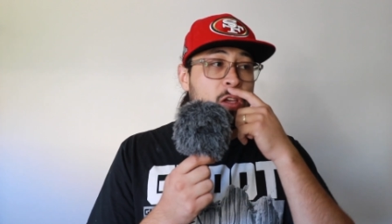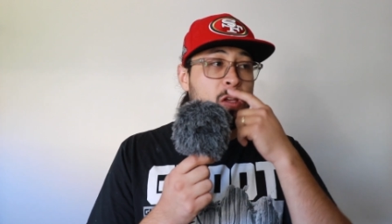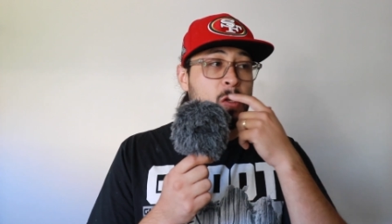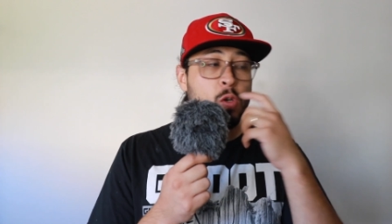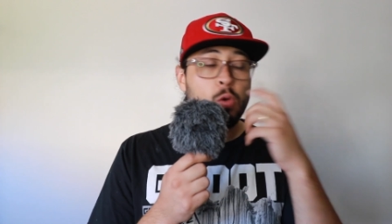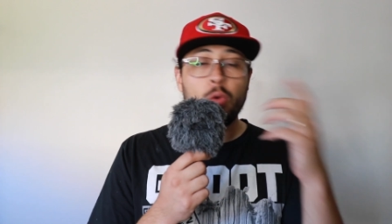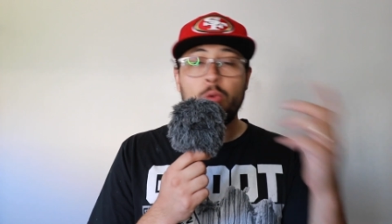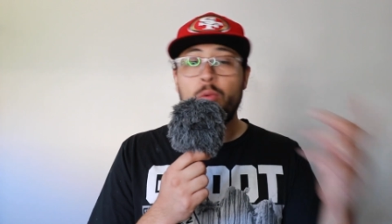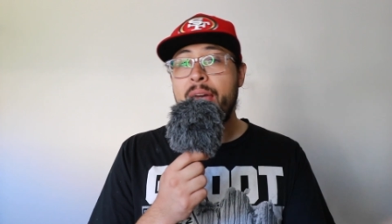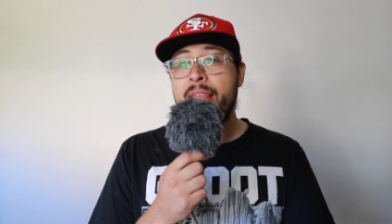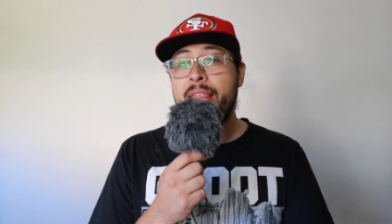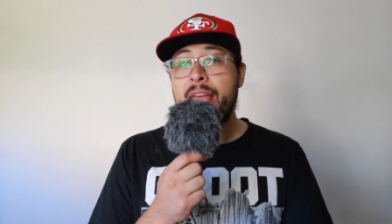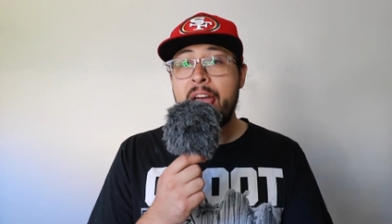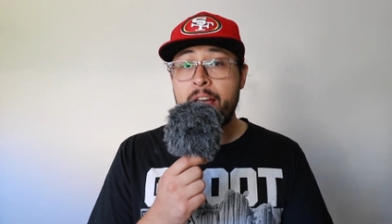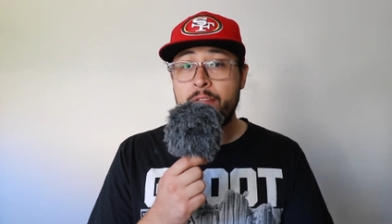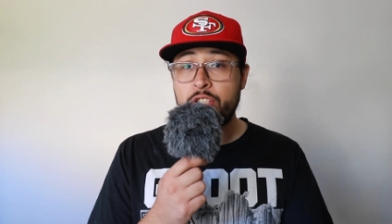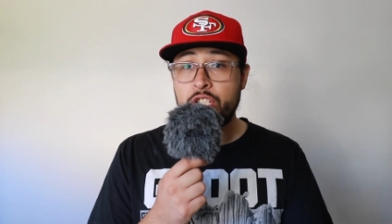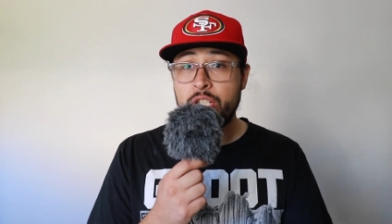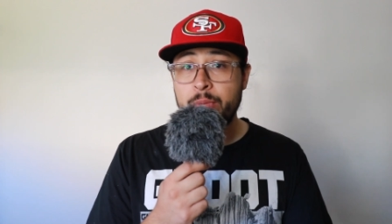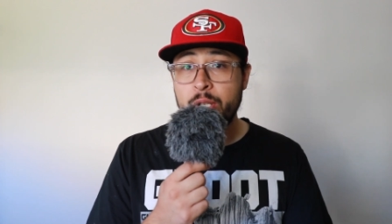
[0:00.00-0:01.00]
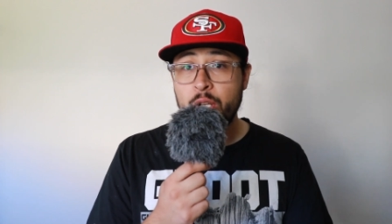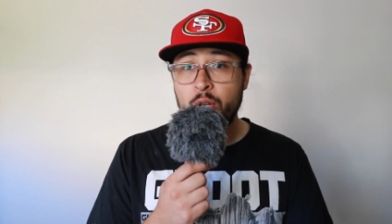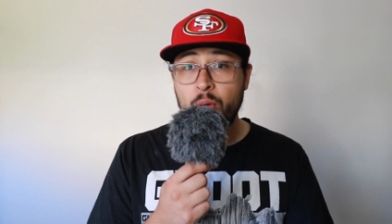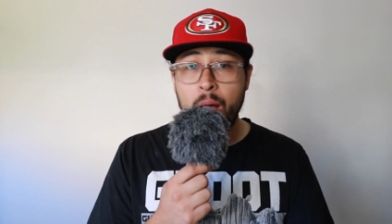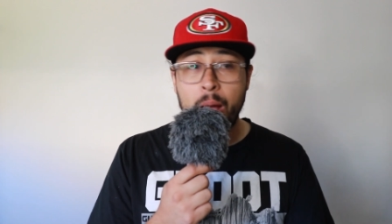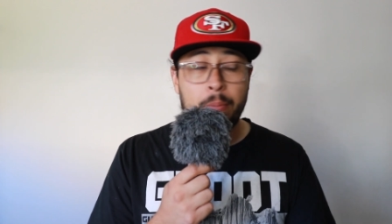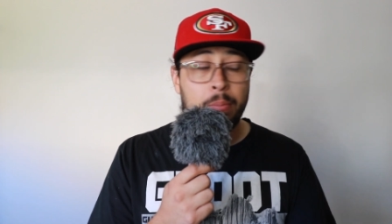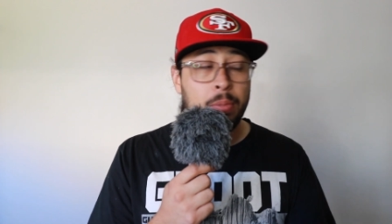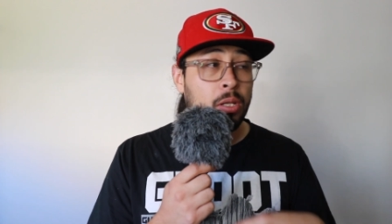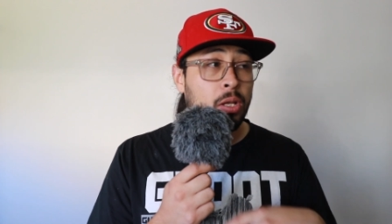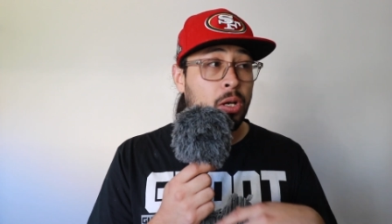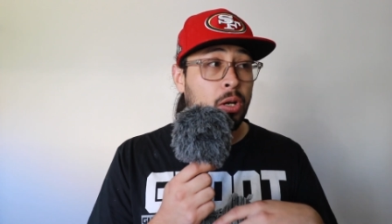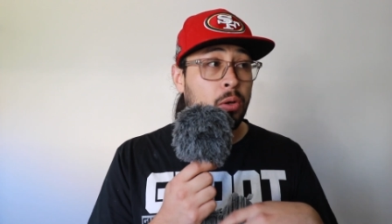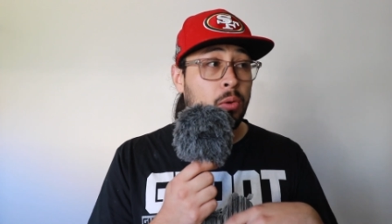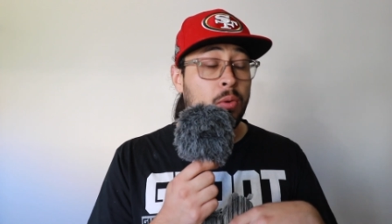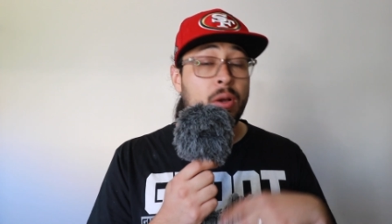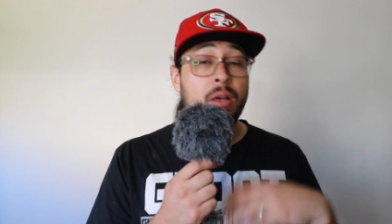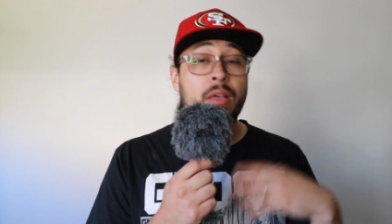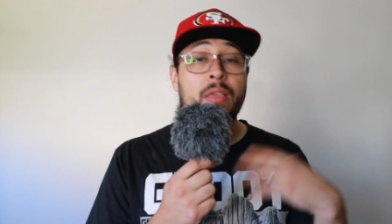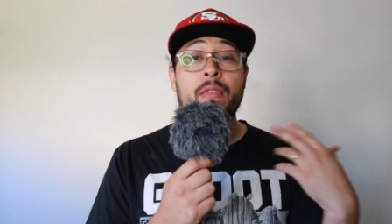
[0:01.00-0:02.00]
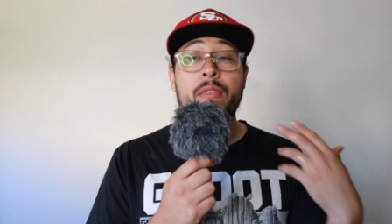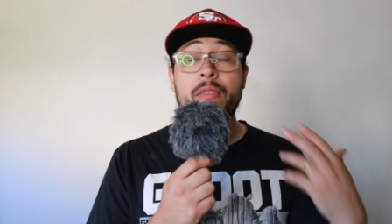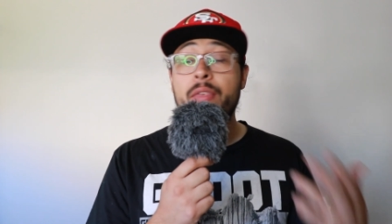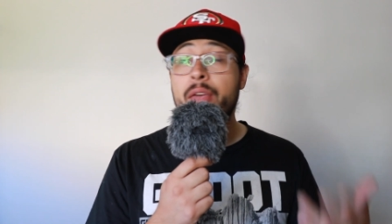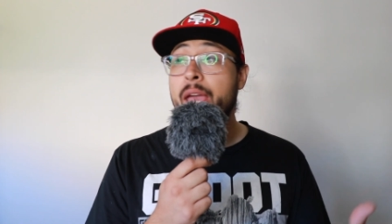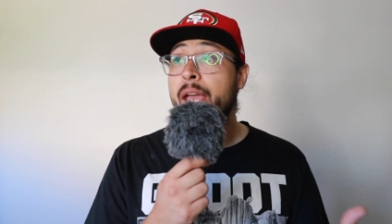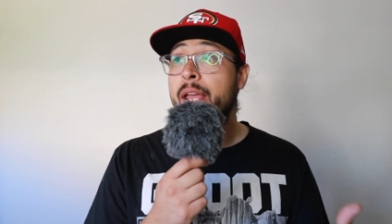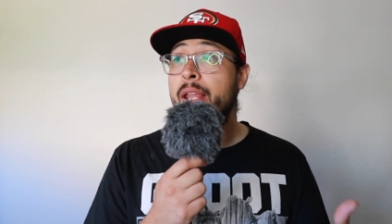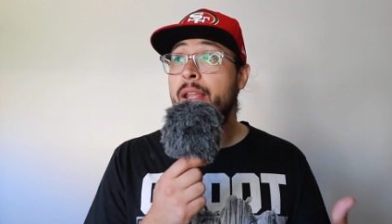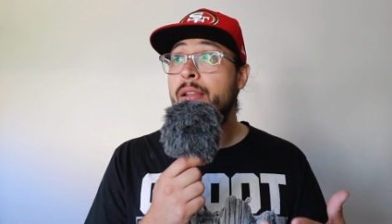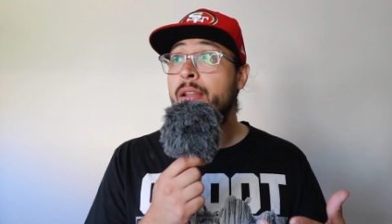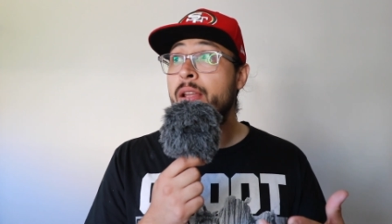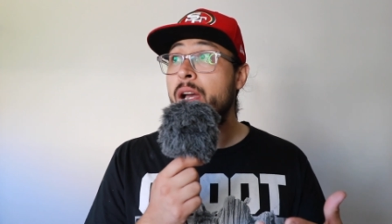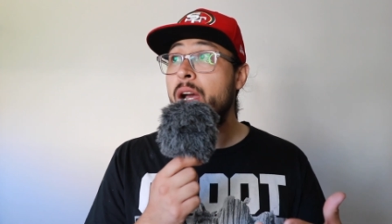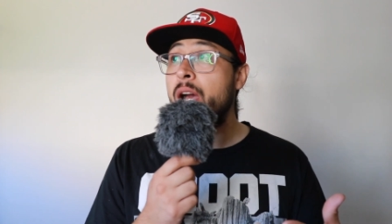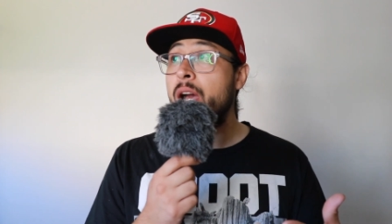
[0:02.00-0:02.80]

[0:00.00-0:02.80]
you would rather have a Jimmy Garoppolo than